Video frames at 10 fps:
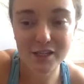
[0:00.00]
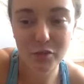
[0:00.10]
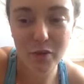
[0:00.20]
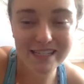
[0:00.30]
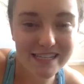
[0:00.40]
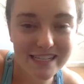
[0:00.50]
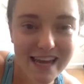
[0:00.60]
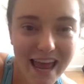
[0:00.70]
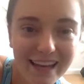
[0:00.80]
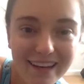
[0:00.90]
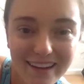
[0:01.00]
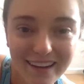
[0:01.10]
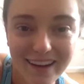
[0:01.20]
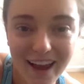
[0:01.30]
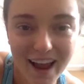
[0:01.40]
20, 10.
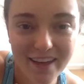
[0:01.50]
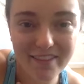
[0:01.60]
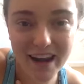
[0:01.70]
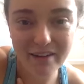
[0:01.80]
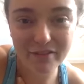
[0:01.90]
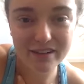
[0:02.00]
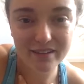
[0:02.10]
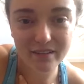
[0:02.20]
And, then how many